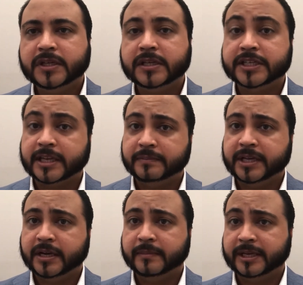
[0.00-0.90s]
This can
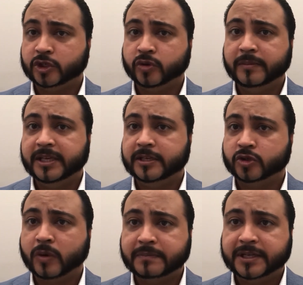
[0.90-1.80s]
become extremely
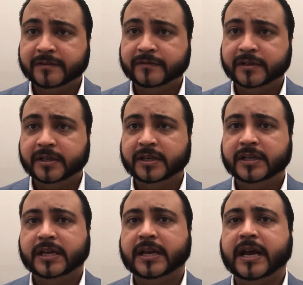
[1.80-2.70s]
disruptive
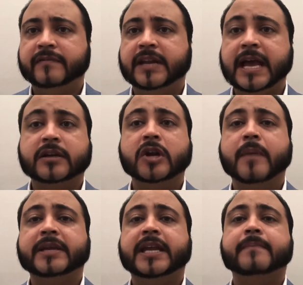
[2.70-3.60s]
and have an
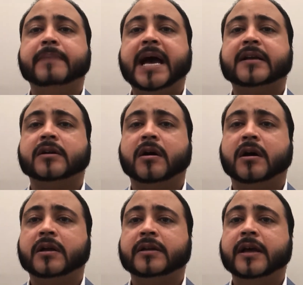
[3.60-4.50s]
economic impact
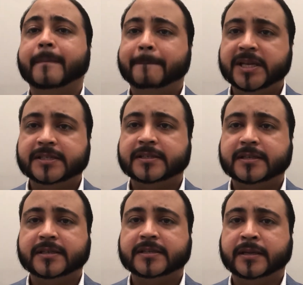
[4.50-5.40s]
on
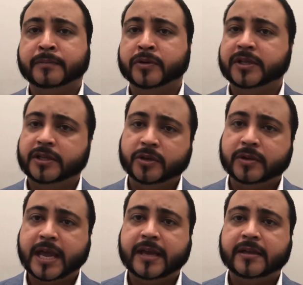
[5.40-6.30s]
businesses in both the
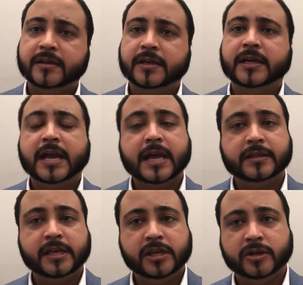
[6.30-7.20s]
UK and
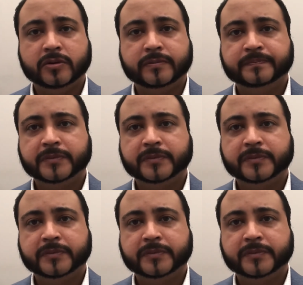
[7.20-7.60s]
the EU.